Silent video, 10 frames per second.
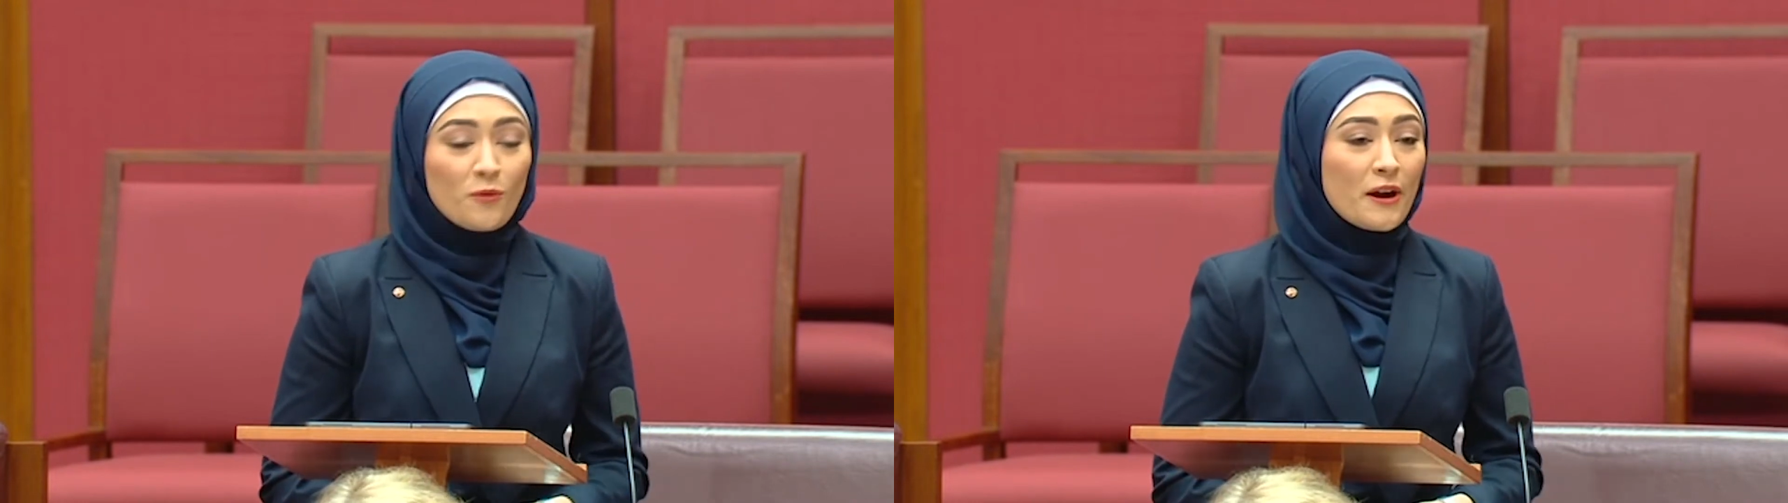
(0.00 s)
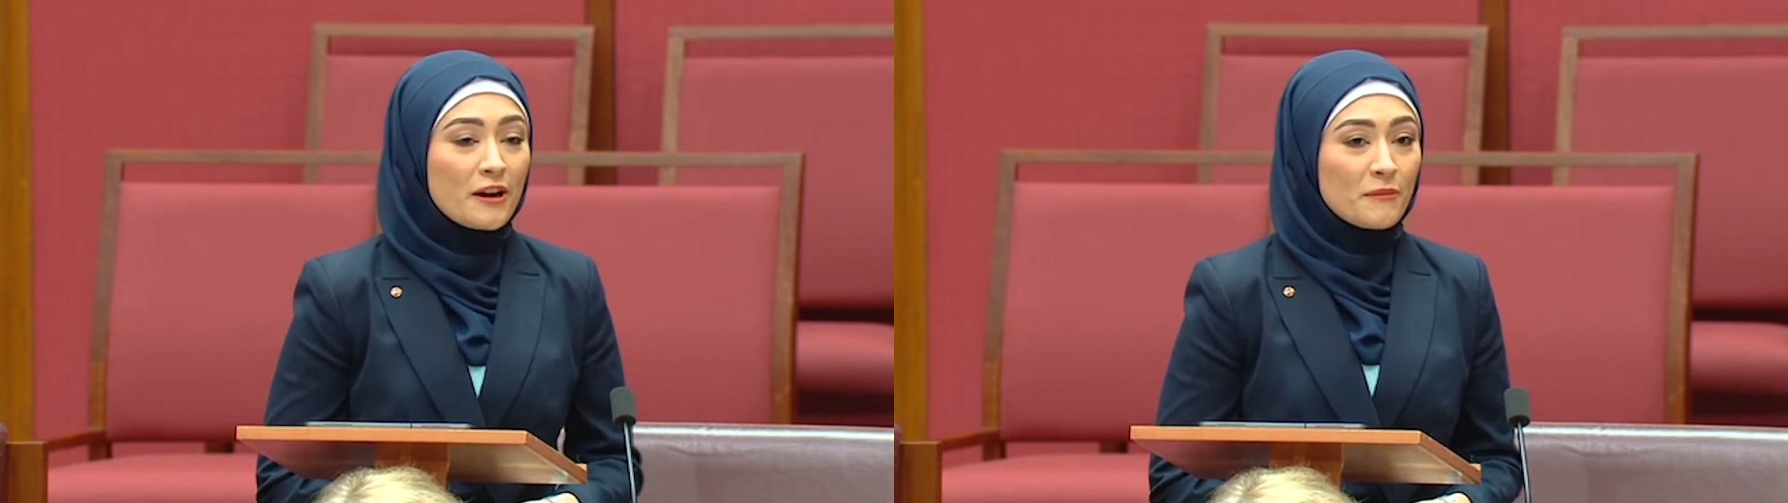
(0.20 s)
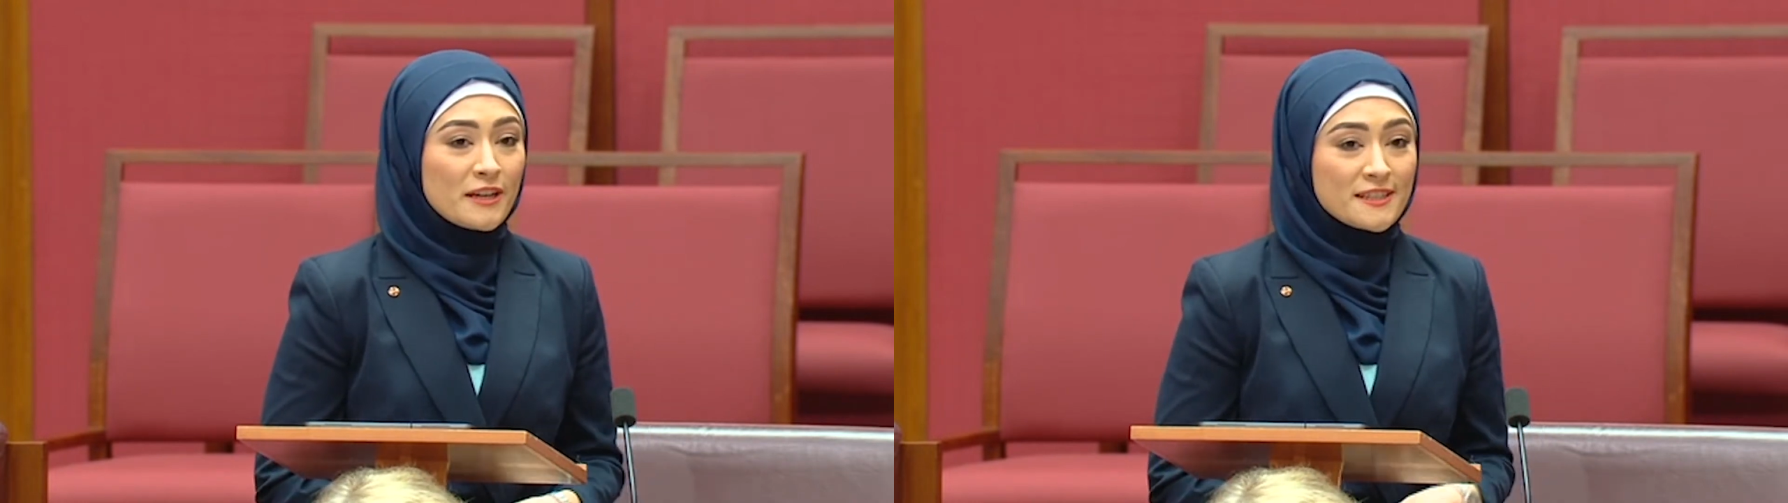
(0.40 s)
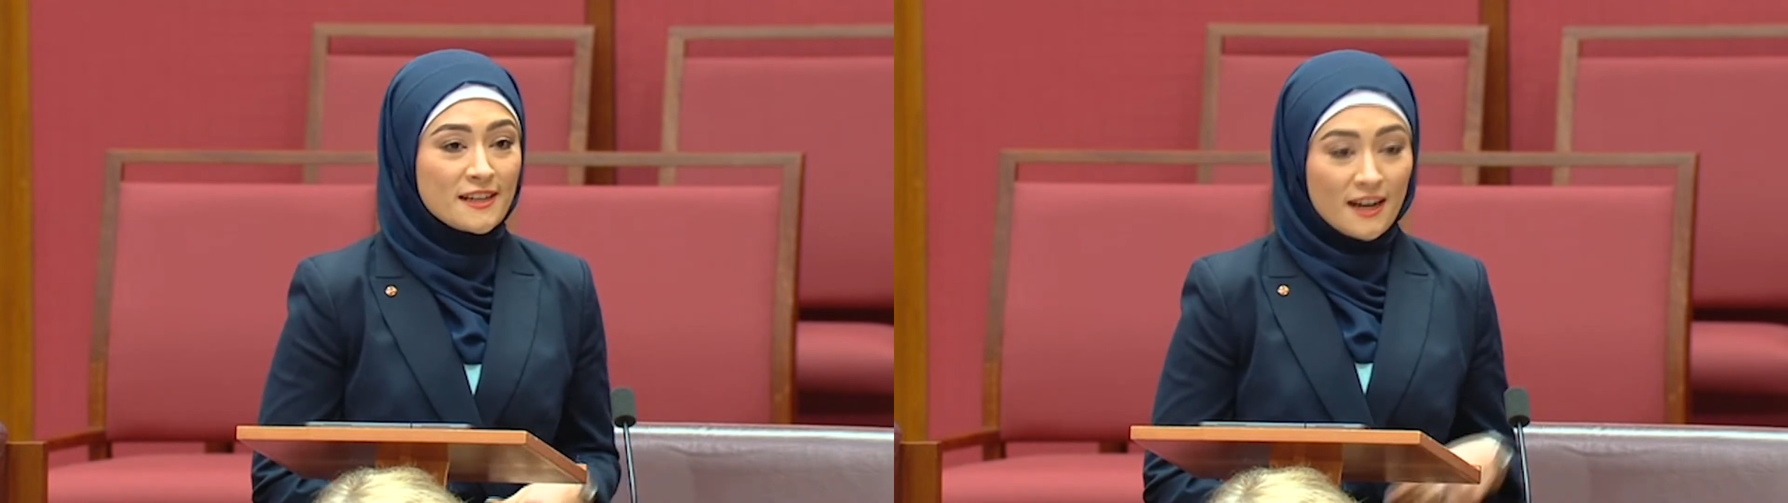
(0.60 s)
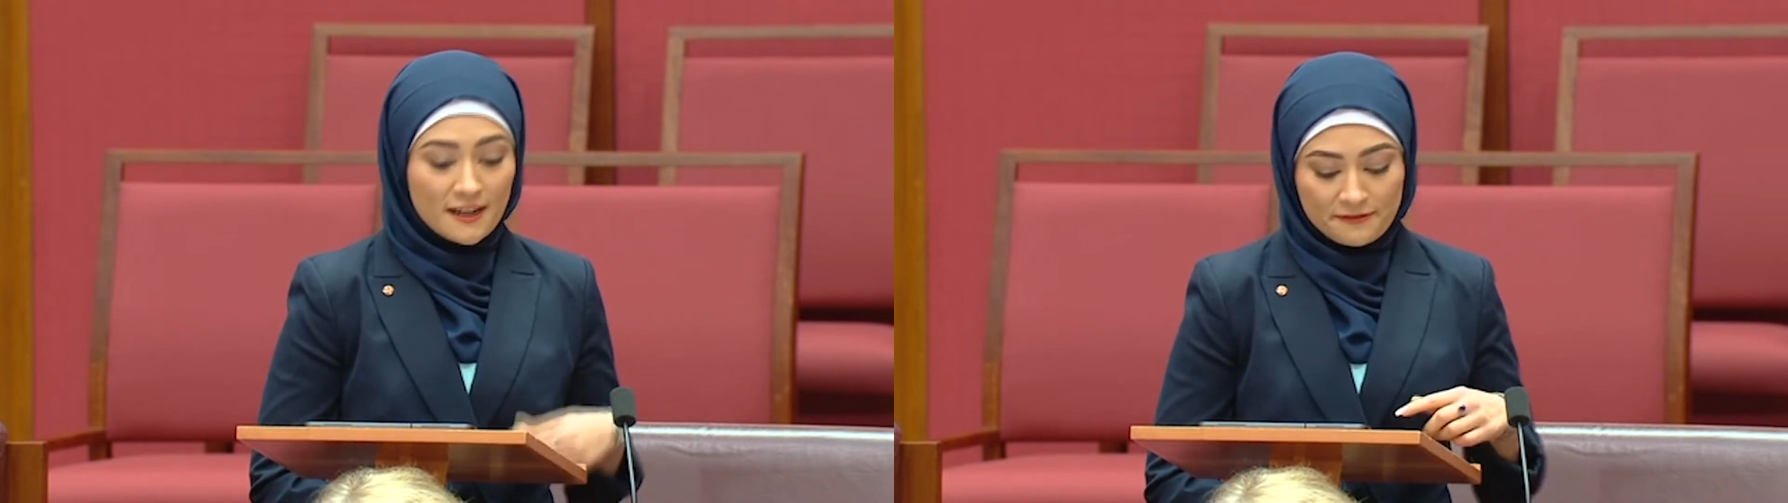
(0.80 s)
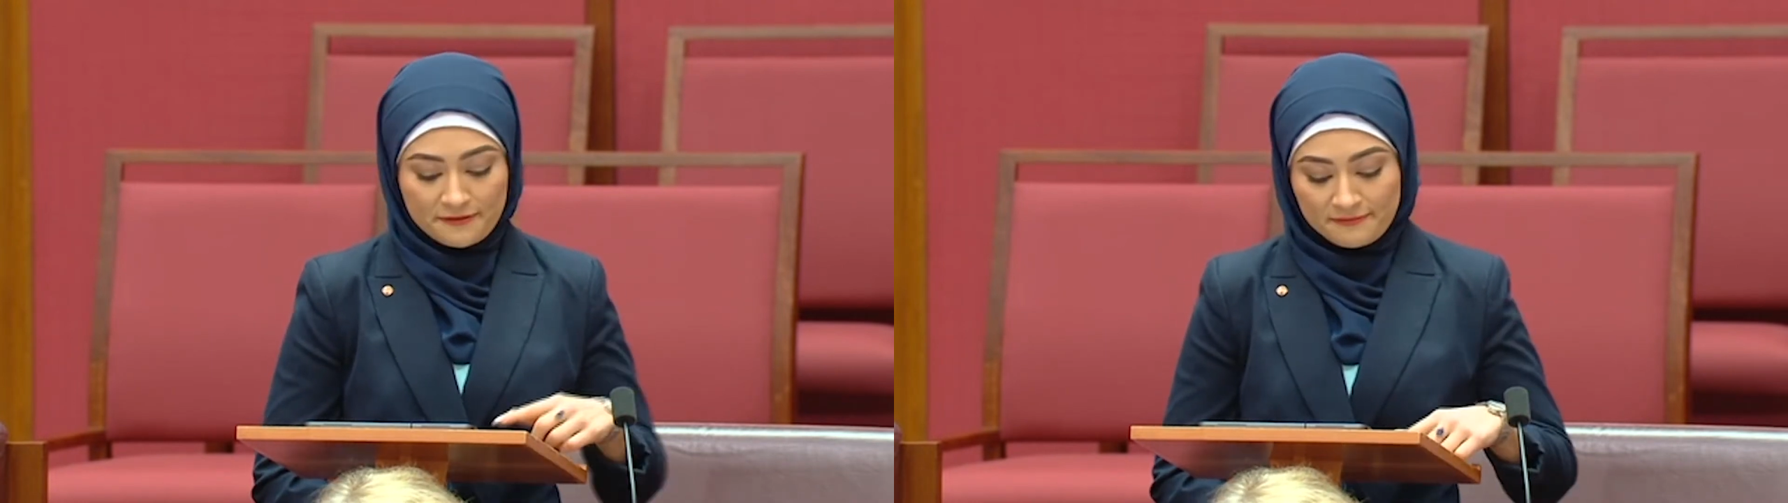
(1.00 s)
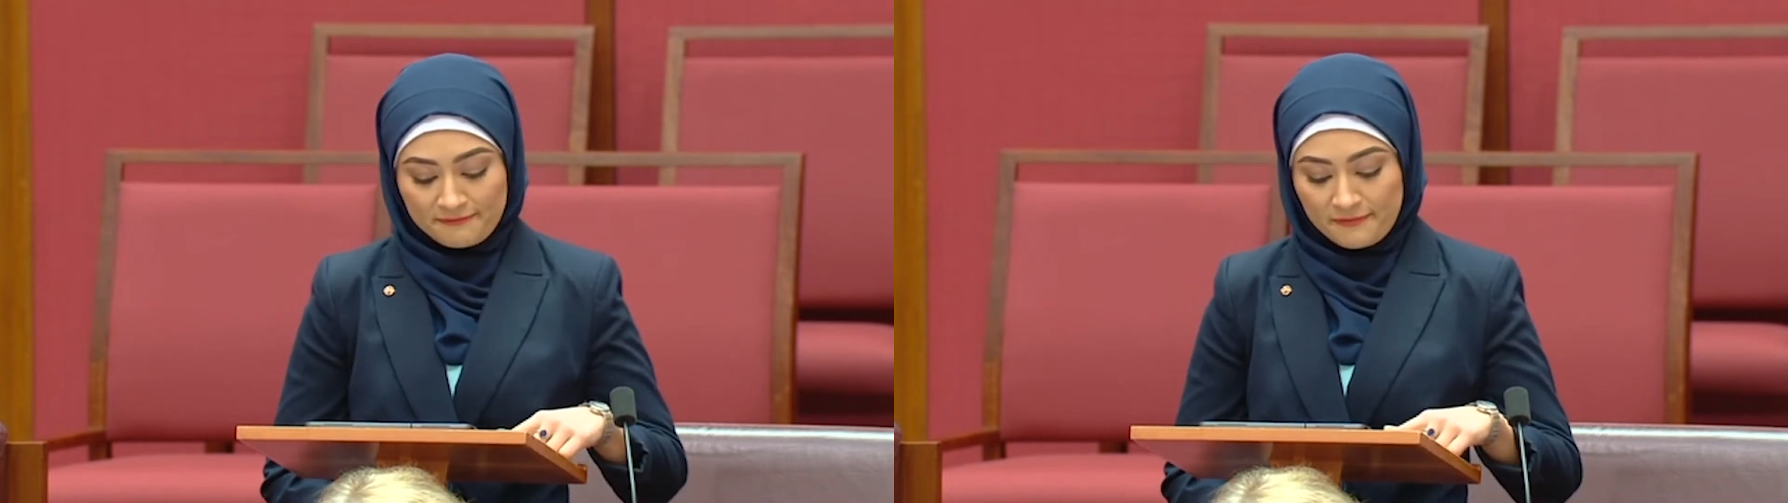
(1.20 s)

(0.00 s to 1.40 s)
wearing my scarf.